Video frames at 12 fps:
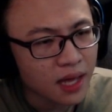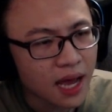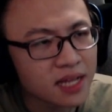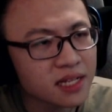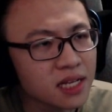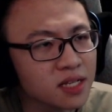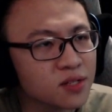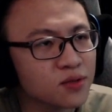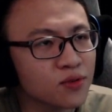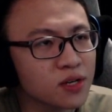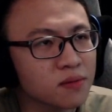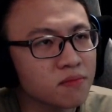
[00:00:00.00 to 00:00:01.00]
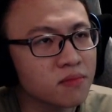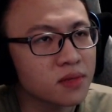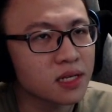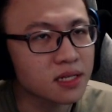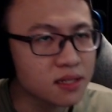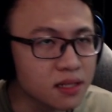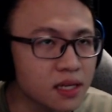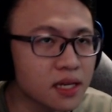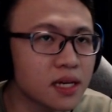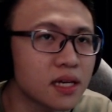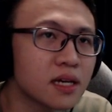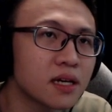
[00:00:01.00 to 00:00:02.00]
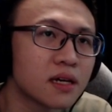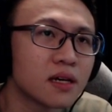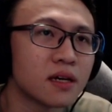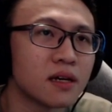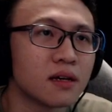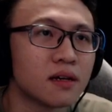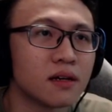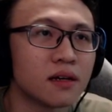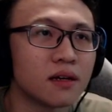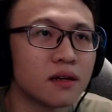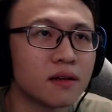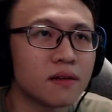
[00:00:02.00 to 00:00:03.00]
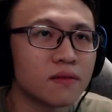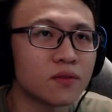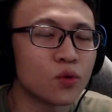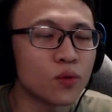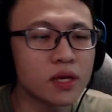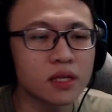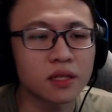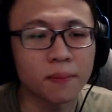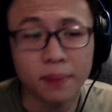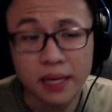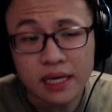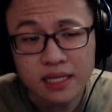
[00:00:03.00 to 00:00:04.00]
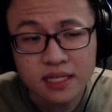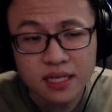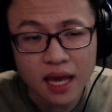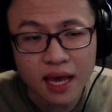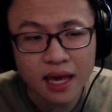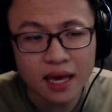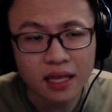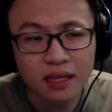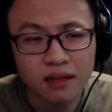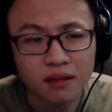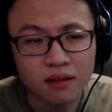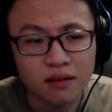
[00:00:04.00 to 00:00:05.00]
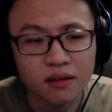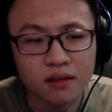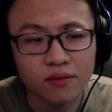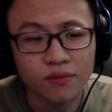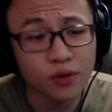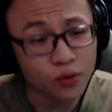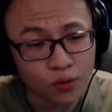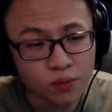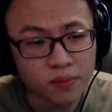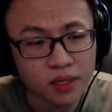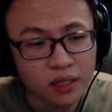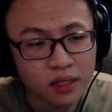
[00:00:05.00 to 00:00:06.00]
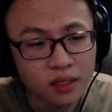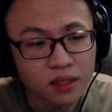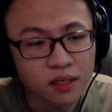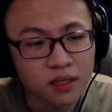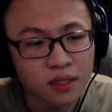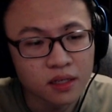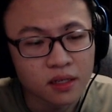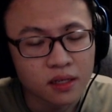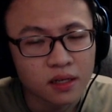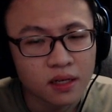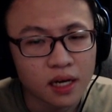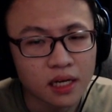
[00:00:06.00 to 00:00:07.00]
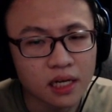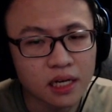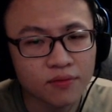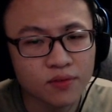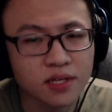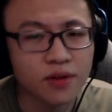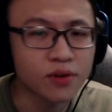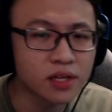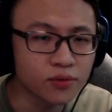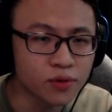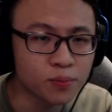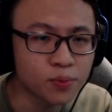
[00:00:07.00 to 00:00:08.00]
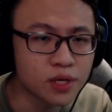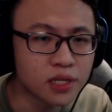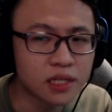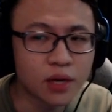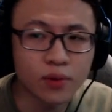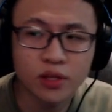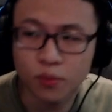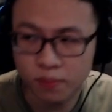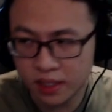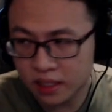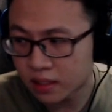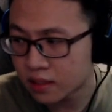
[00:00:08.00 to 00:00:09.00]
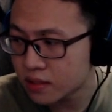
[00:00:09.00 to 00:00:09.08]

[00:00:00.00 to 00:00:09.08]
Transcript: I did stream yesterday doing the base and recruitment. And then after I raided Reprint and I went to bed.